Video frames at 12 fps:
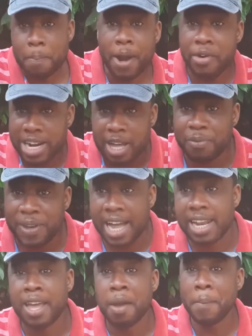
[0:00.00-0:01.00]
a rain and
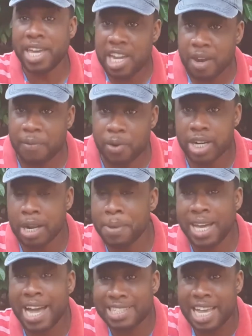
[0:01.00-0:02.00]
fall, be careful out there, not
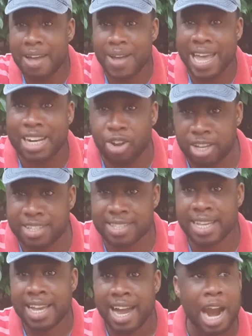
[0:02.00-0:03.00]
because you have a hillocks.
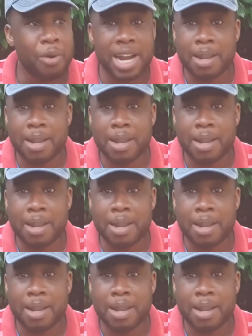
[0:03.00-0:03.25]
I want them